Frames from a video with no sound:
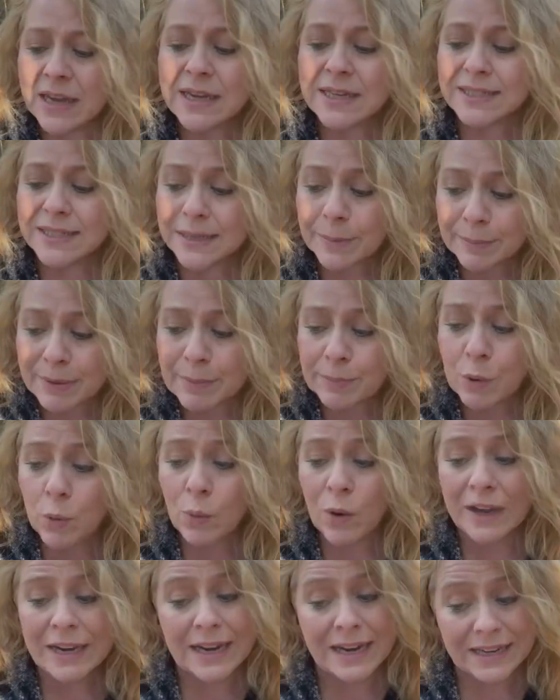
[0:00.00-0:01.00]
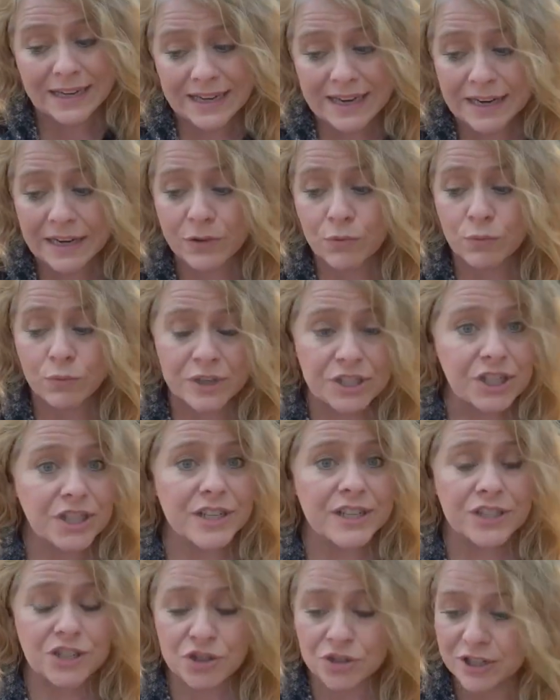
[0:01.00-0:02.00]
Some people want and need rigid
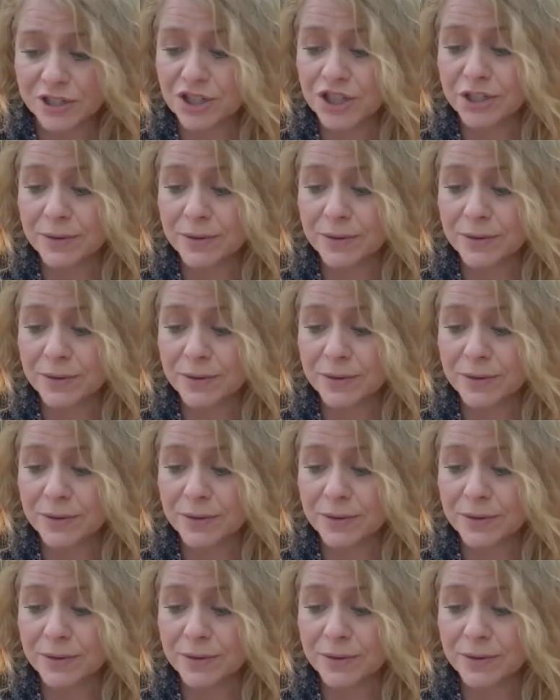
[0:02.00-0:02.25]
instruction